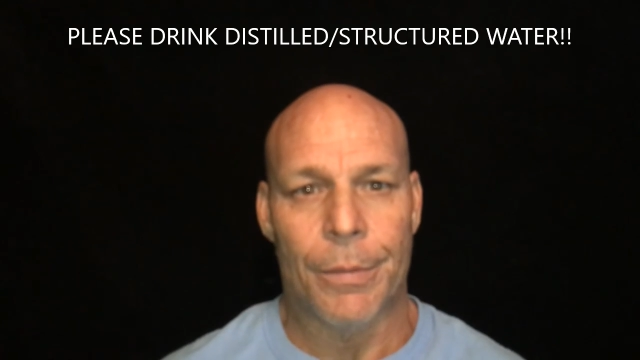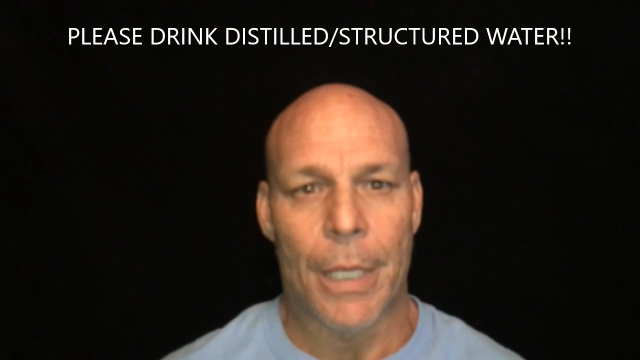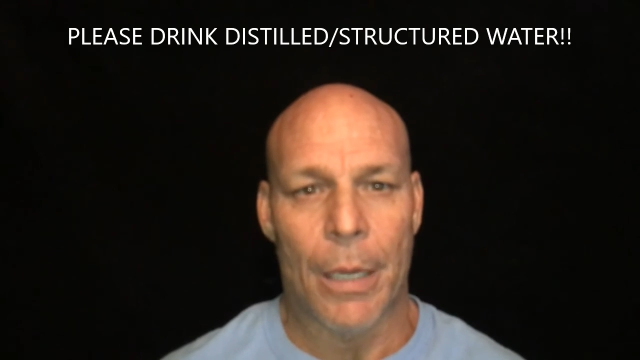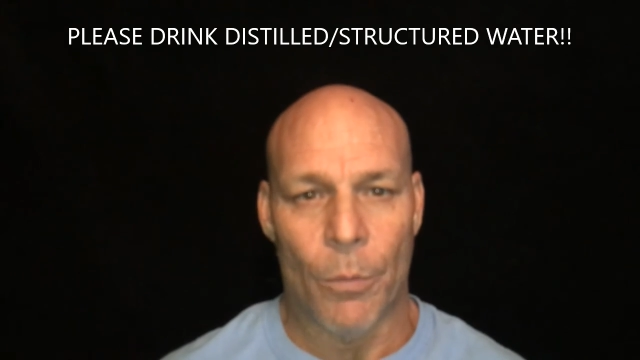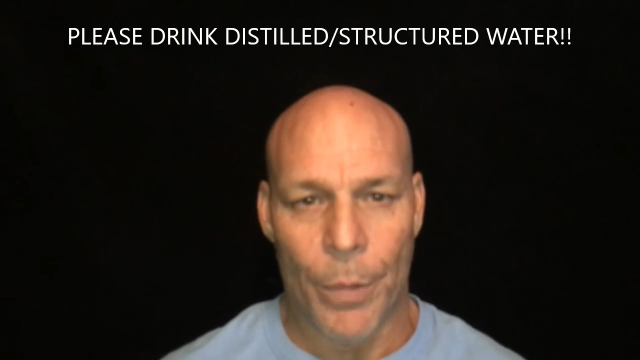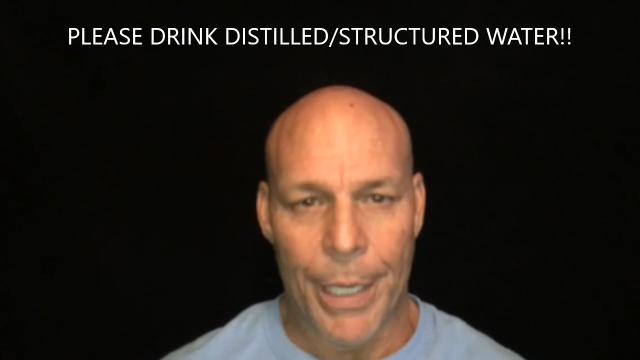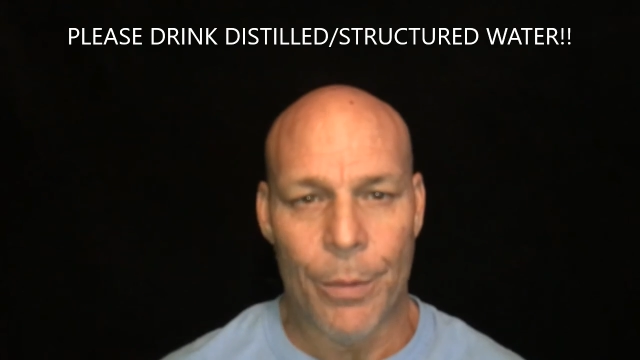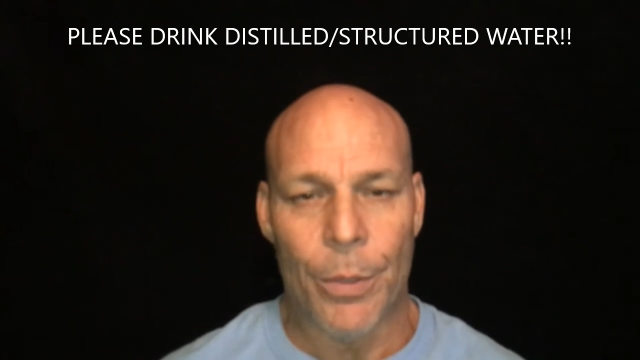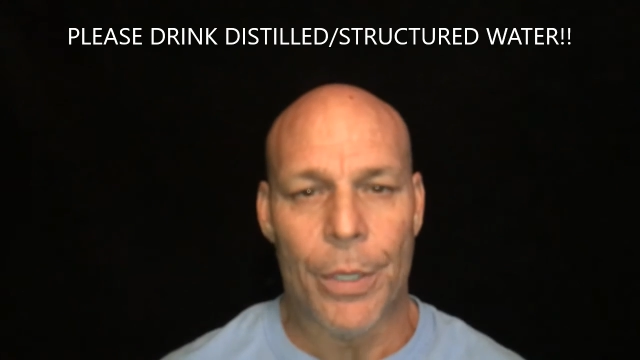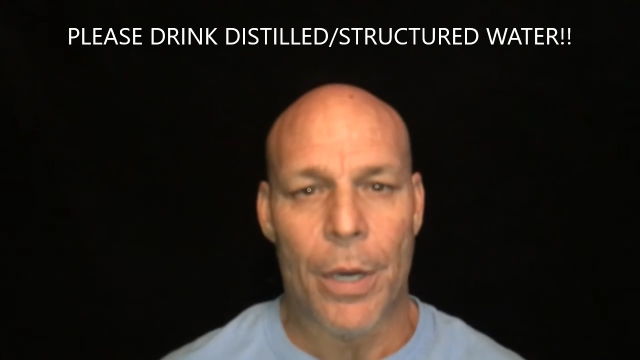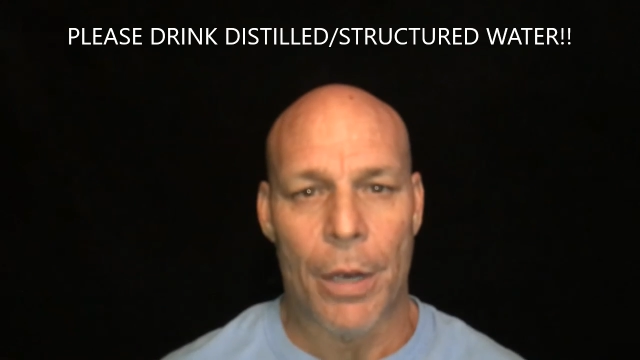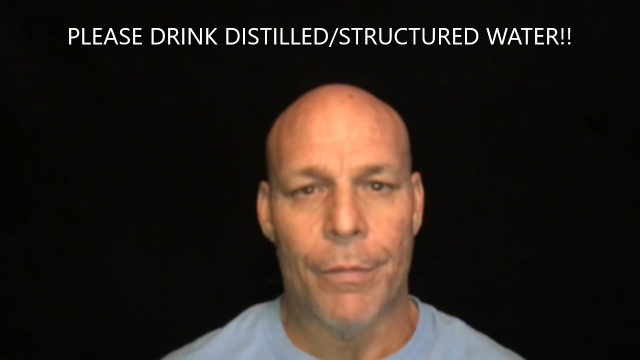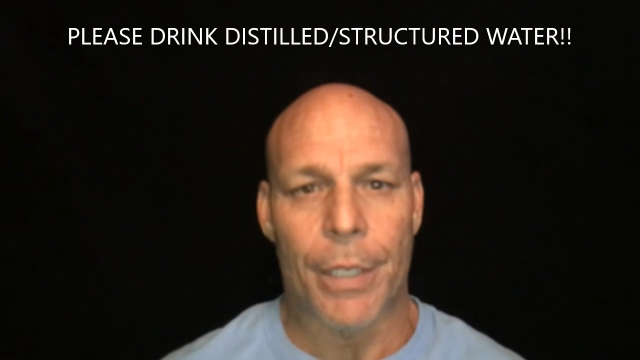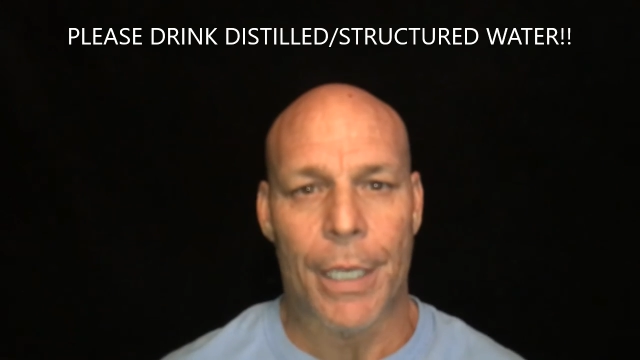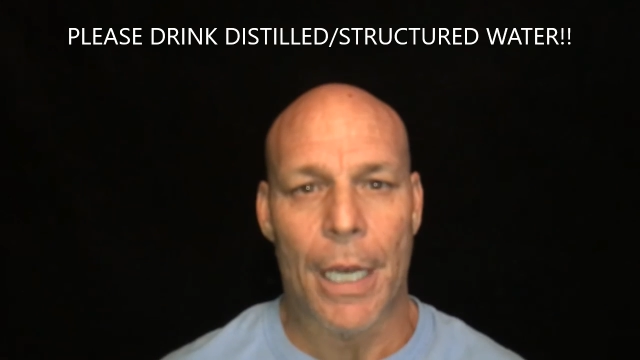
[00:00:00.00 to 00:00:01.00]
And we will
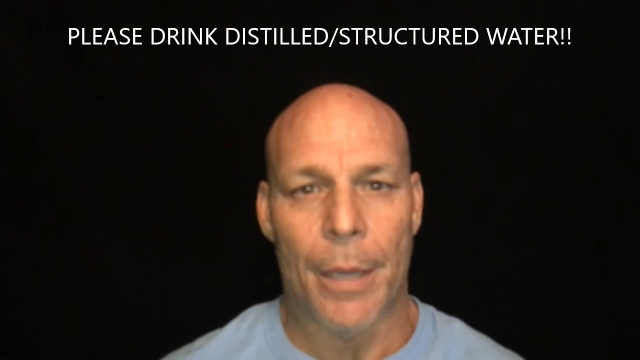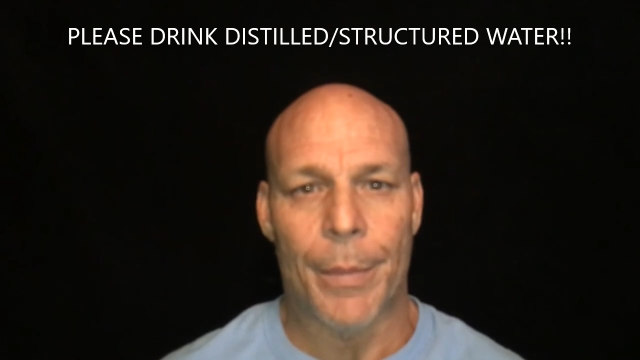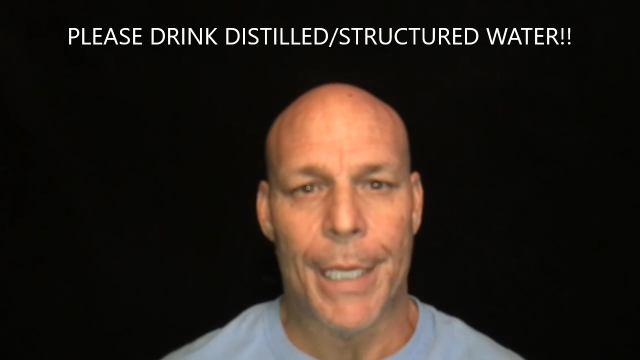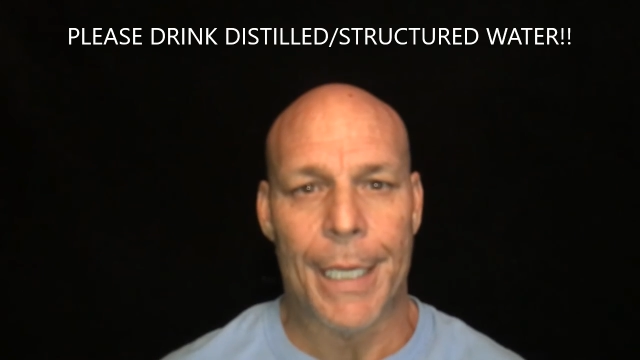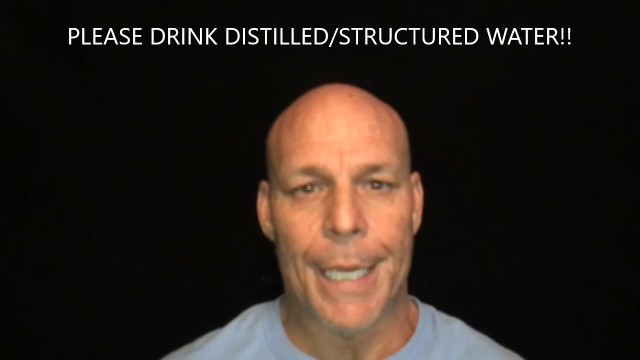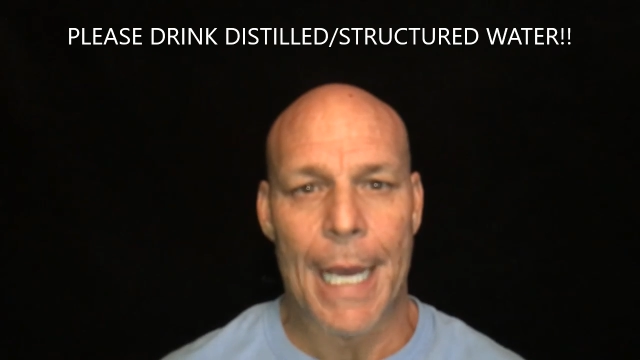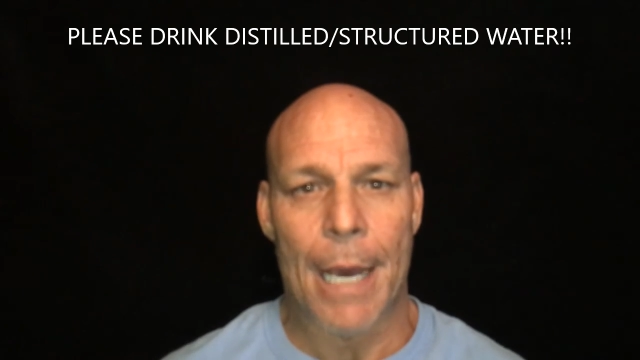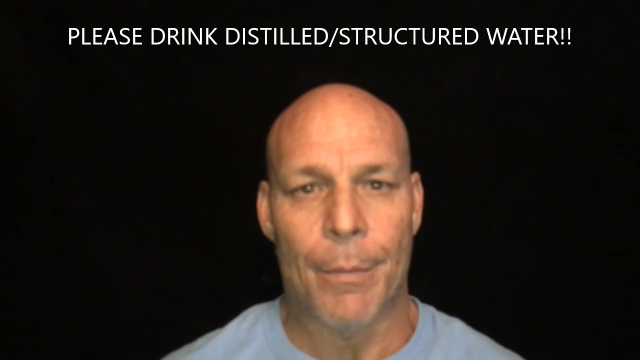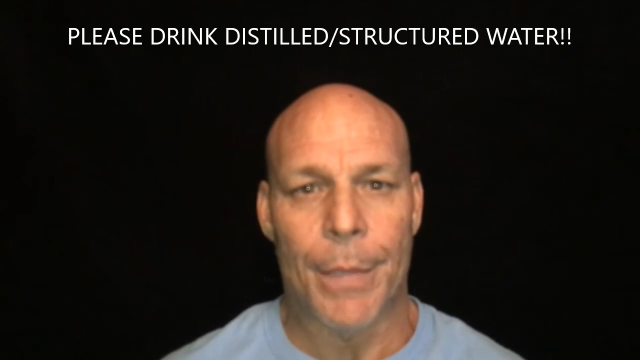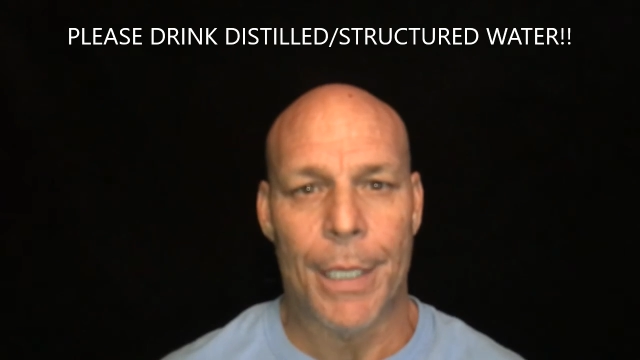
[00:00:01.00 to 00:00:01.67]
overcome and adapt